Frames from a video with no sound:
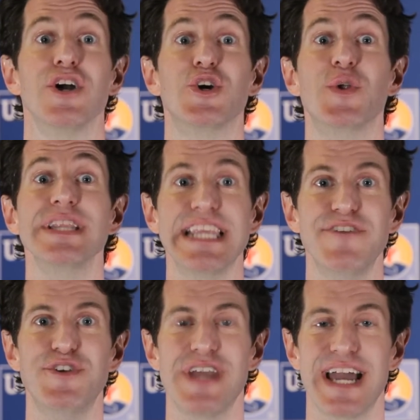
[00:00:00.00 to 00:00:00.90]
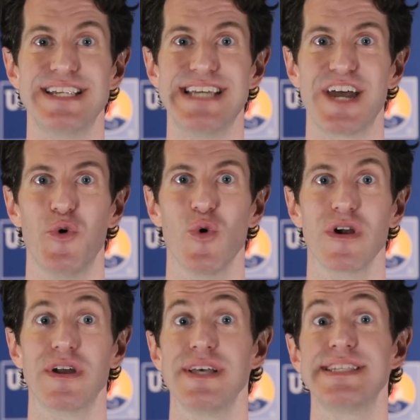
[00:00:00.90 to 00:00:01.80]
Go to
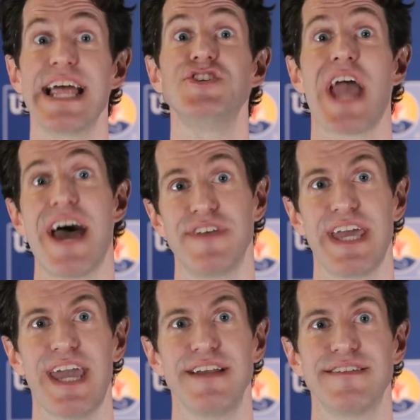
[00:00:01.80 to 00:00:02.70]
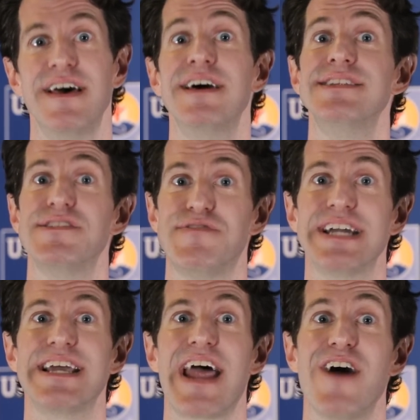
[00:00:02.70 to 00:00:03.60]
liveunited.org/advocate to
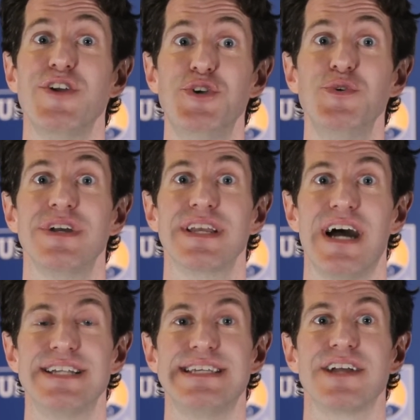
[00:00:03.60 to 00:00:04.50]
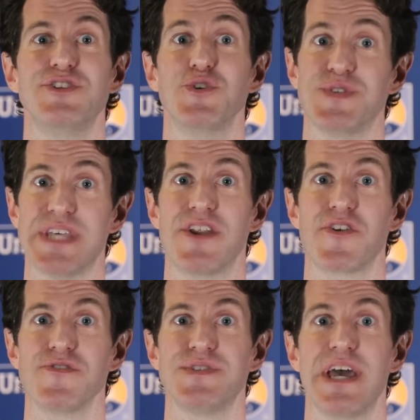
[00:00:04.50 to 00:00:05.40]
find out how you can contact your
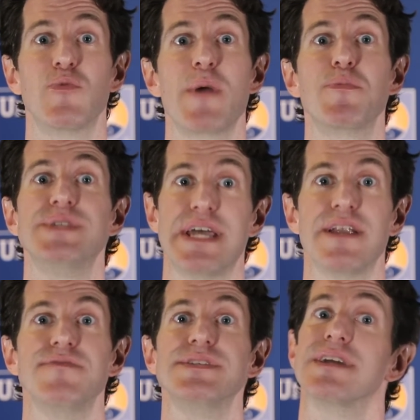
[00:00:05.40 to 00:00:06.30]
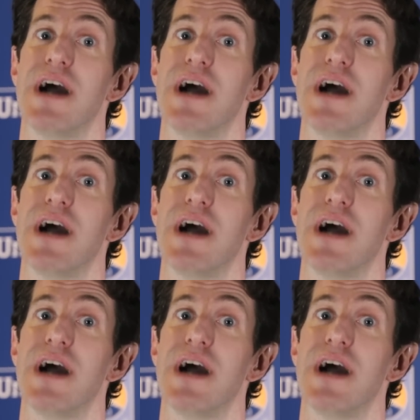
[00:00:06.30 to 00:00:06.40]
senators and representatives in